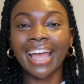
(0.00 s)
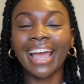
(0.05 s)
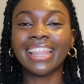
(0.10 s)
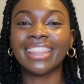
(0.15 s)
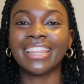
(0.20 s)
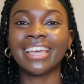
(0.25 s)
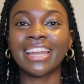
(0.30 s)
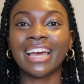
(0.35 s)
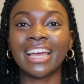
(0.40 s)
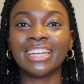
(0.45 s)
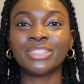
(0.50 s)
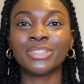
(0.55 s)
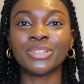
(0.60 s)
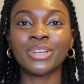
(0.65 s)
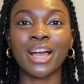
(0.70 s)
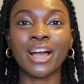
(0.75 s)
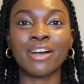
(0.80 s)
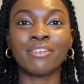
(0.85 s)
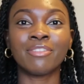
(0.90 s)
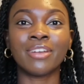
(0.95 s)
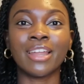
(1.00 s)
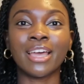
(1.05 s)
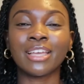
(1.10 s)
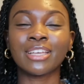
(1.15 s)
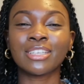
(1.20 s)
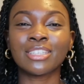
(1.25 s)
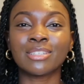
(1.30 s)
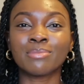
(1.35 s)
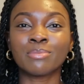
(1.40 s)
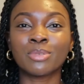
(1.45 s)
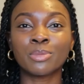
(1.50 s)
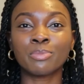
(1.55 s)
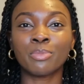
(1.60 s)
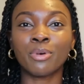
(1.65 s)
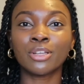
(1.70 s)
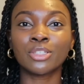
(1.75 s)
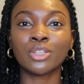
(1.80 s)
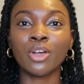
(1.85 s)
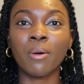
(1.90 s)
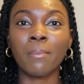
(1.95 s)
and then I do have like some
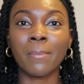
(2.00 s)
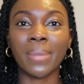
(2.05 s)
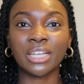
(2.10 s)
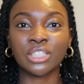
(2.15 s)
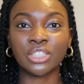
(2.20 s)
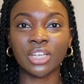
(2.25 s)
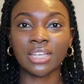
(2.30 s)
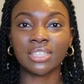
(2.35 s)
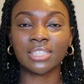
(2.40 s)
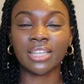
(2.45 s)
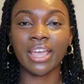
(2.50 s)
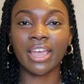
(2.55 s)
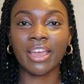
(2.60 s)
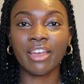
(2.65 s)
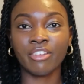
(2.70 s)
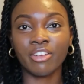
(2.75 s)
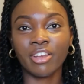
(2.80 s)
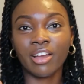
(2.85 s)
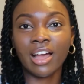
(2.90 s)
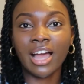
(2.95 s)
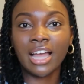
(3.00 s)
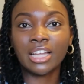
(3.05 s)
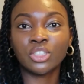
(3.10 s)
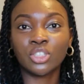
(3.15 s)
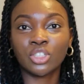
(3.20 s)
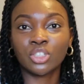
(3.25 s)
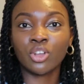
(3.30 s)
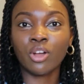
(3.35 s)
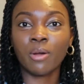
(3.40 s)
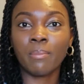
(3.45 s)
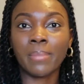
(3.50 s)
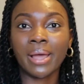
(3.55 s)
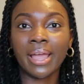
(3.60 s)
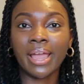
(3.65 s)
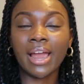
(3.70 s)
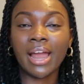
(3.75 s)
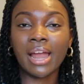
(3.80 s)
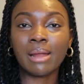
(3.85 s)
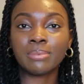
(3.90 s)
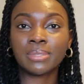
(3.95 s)
spots on my chest area and just on my
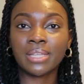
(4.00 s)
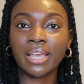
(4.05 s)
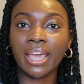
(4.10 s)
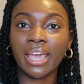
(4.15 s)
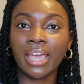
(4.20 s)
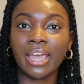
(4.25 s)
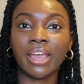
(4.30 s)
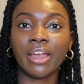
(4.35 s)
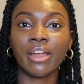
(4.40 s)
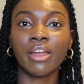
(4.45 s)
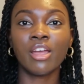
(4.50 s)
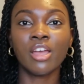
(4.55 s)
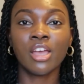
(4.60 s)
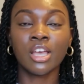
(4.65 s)
arms here.